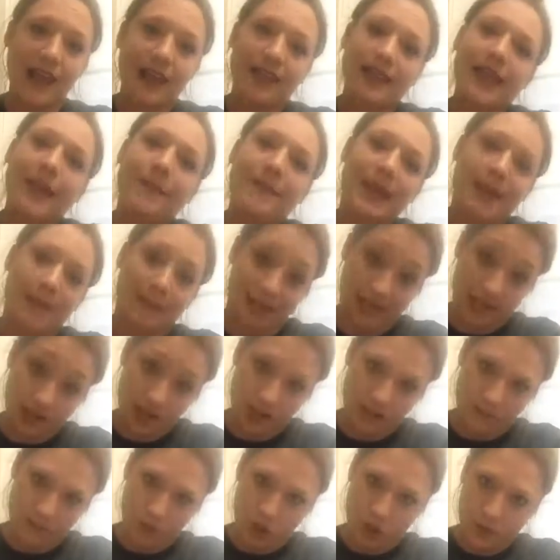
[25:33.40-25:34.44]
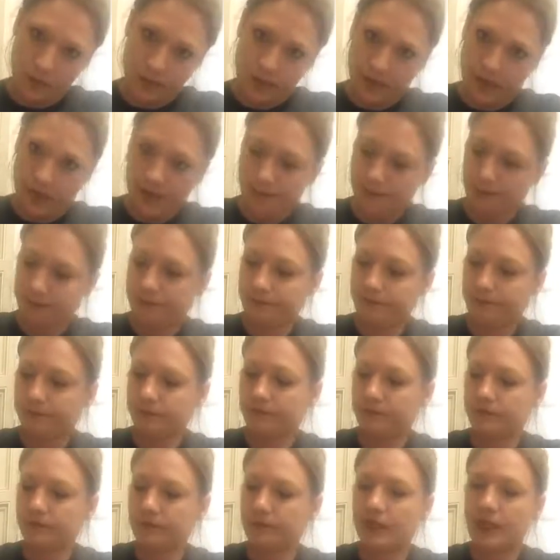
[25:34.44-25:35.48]
Let me get my cotton ball ready.
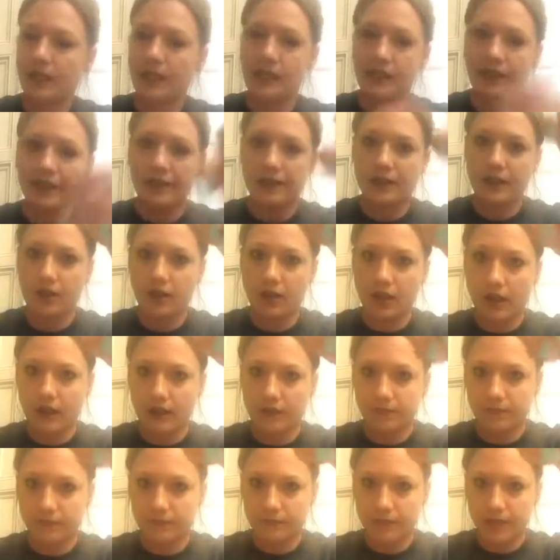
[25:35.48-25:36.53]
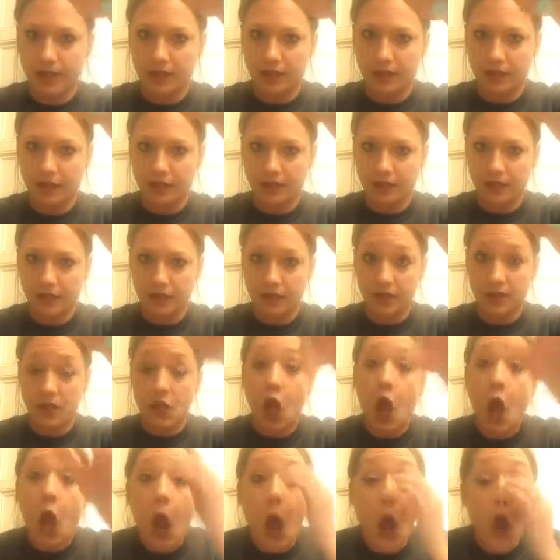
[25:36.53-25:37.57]
So look, nothing.
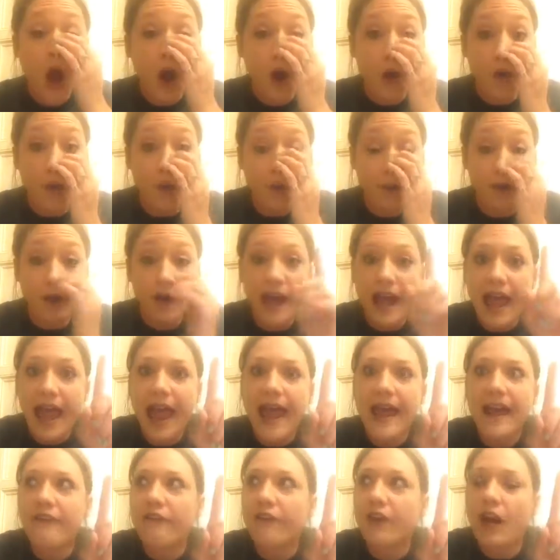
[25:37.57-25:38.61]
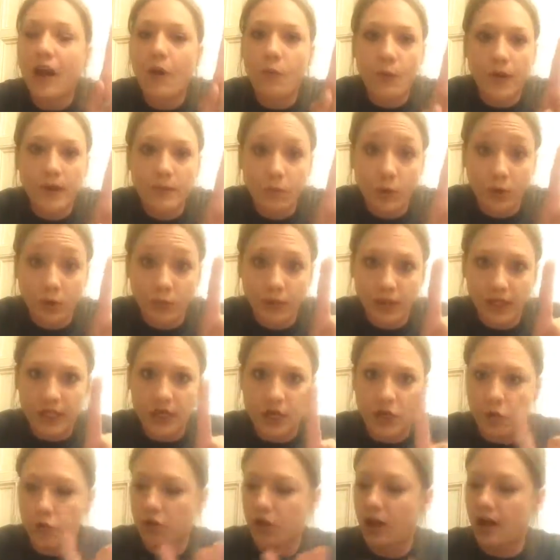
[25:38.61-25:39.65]
Oh, hey, I forgot one more really
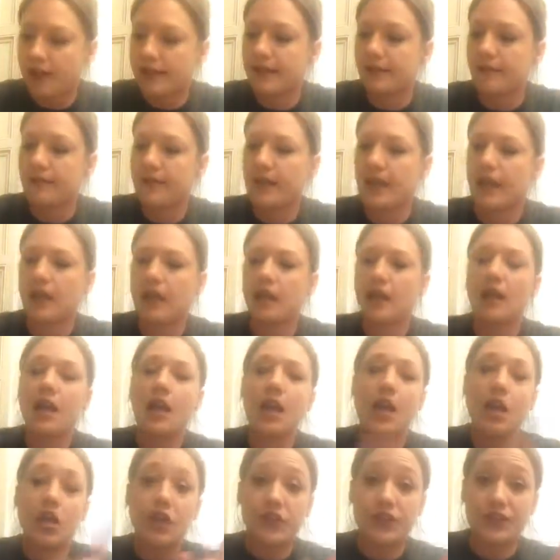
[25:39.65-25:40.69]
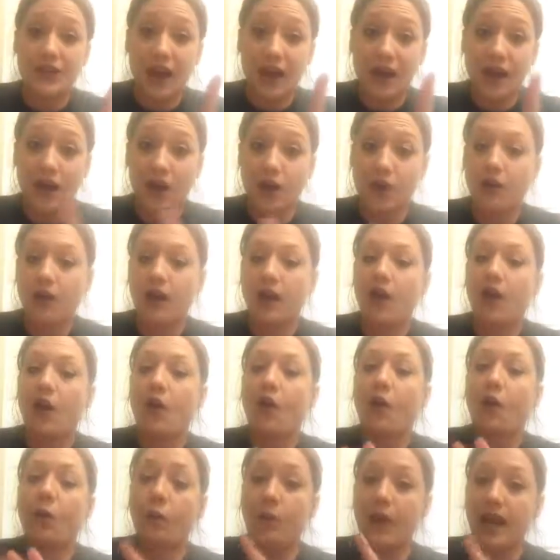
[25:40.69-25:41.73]
cool, awesome thing. So
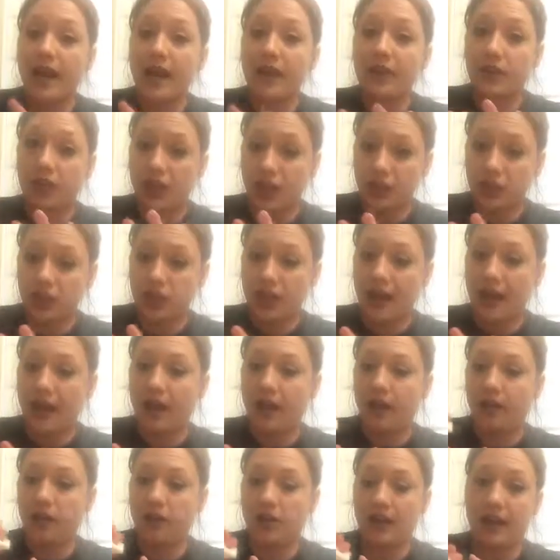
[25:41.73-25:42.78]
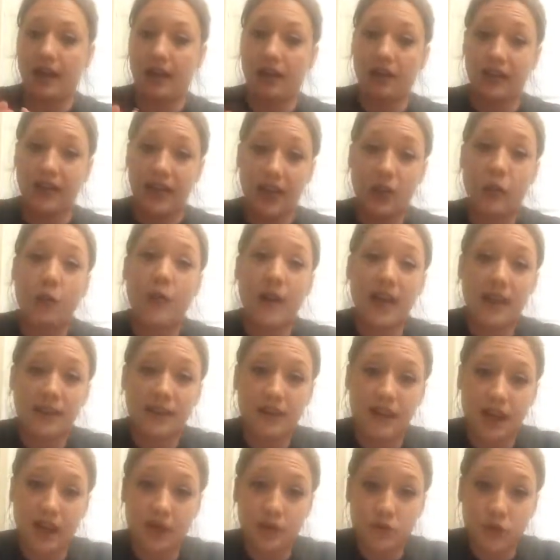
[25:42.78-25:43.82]
with a gel, like with
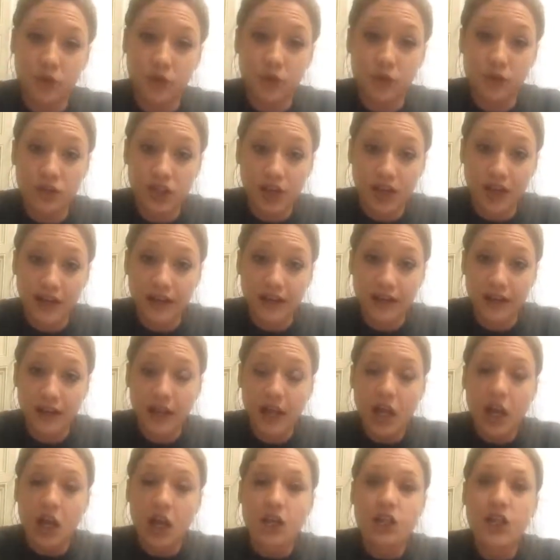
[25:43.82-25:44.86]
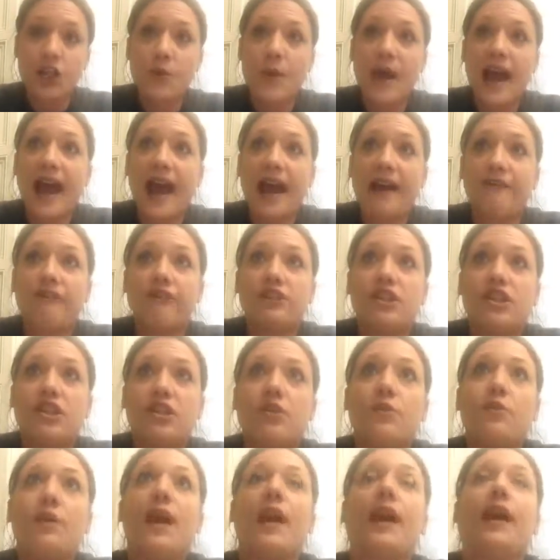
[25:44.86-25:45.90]
True Shine, you have
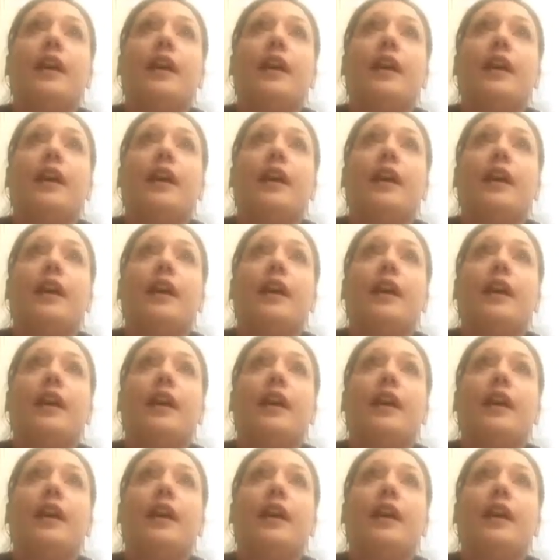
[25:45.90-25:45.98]
to,